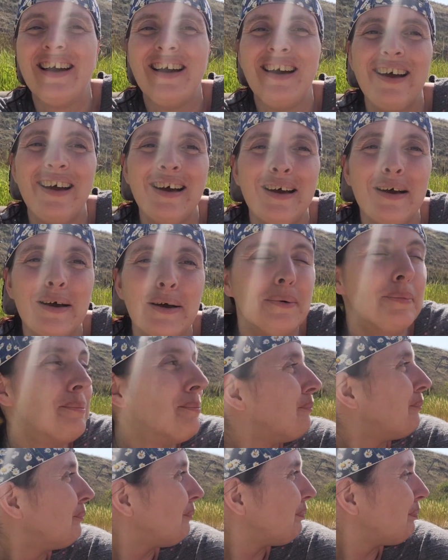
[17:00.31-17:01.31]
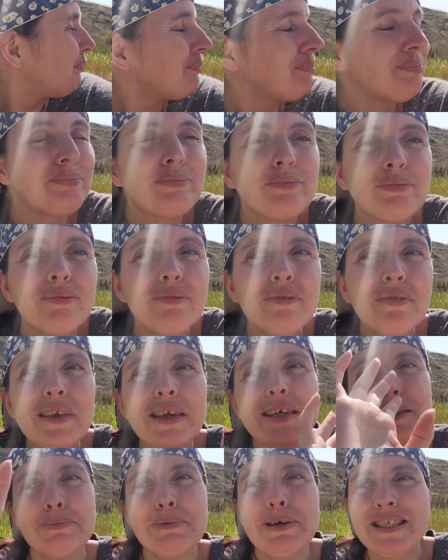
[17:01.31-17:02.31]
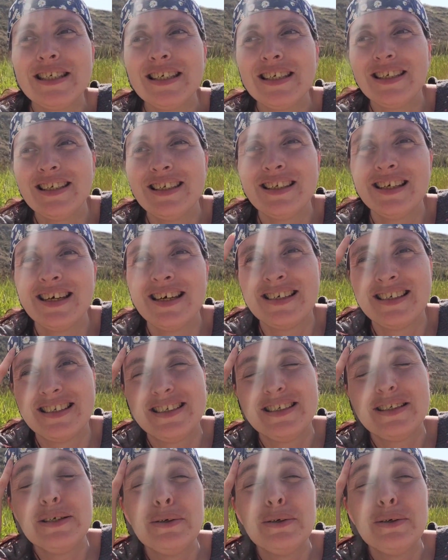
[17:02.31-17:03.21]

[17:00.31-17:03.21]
So basically there's two